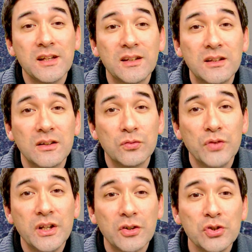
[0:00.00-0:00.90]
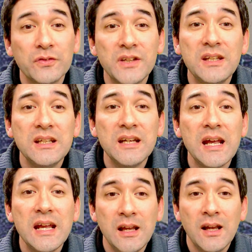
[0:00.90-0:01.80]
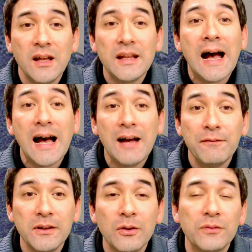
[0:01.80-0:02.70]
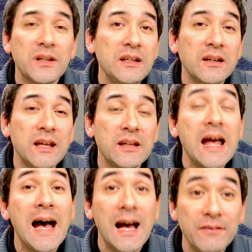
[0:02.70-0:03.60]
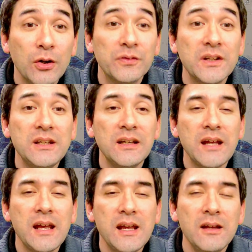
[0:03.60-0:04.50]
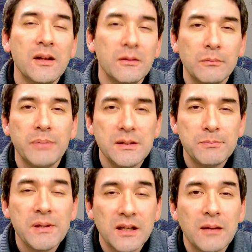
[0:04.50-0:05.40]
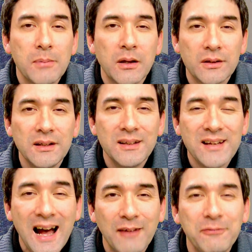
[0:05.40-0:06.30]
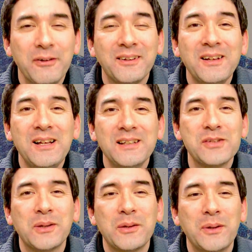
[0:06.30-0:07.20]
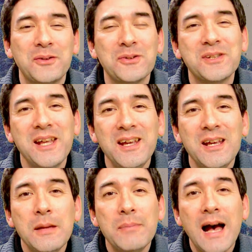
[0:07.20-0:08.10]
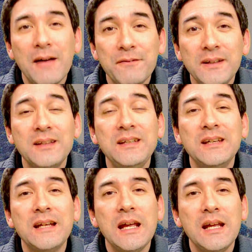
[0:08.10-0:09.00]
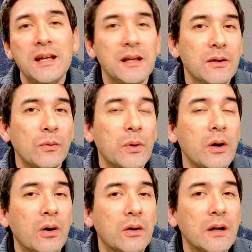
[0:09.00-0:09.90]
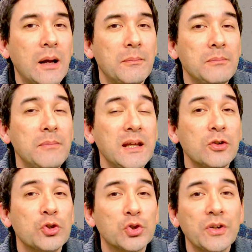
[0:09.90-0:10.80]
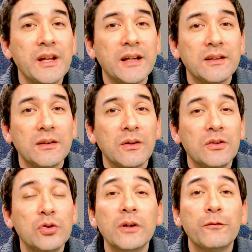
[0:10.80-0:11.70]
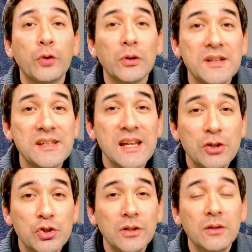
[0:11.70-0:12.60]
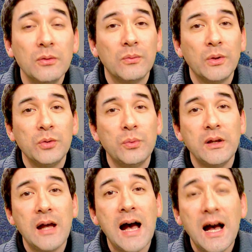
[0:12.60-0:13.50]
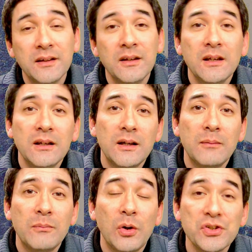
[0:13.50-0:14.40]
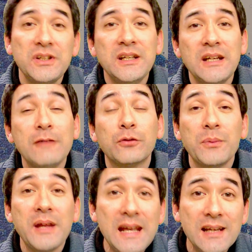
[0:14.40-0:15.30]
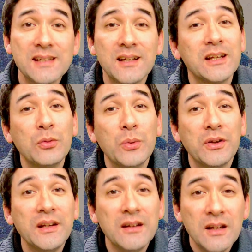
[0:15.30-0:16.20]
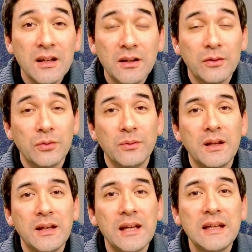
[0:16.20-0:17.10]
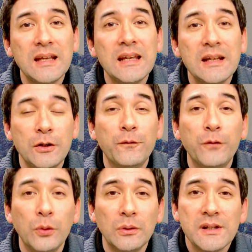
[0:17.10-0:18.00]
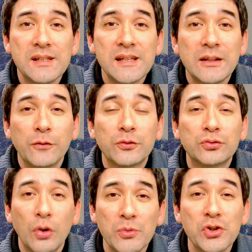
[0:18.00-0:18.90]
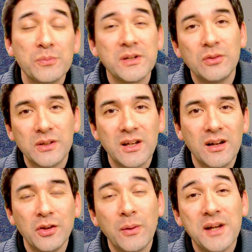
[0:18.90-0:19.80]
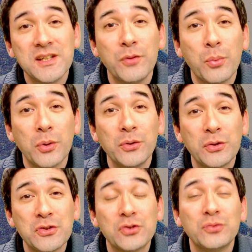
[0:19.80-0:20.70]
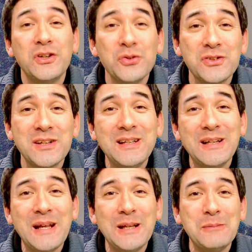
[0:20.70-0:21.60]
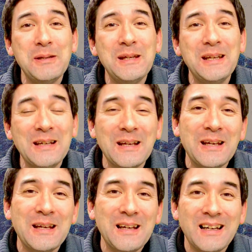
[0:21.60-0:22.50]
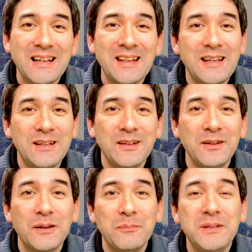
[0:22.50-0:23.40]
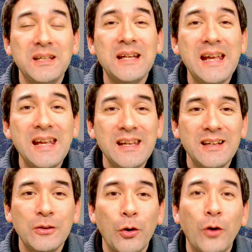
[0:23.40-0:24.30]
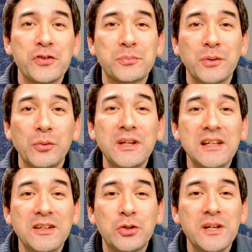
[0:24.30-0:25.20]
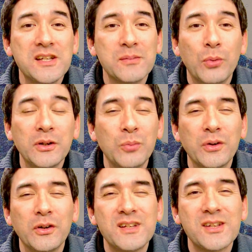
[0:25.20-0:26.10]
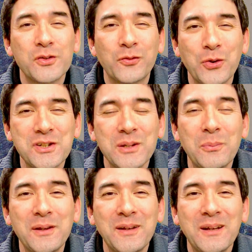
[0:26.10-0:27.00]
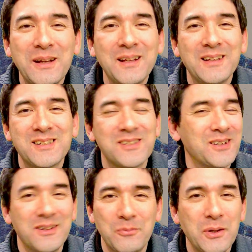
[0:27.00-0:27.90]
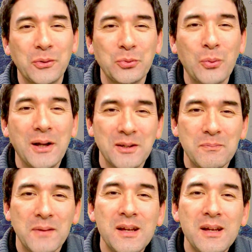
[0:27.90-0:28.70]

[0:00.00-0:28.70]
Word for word: And the reduction of the DNA, the half halving of the DNA, the halving of the DNA, basically by cutting it in half. that's what I wanted to say. By halving the DNA, we are um, making sure that uh, during fertilization, uh, when we add um, all the DNA from the egg cell, that we're then uh, getting again the full set of chromosomes. And otherwise, if we were not to reduce the DNA at the beginning, uh, then the DNA in the offspring would increase more and more. And that's of course something that's uh, we don't want.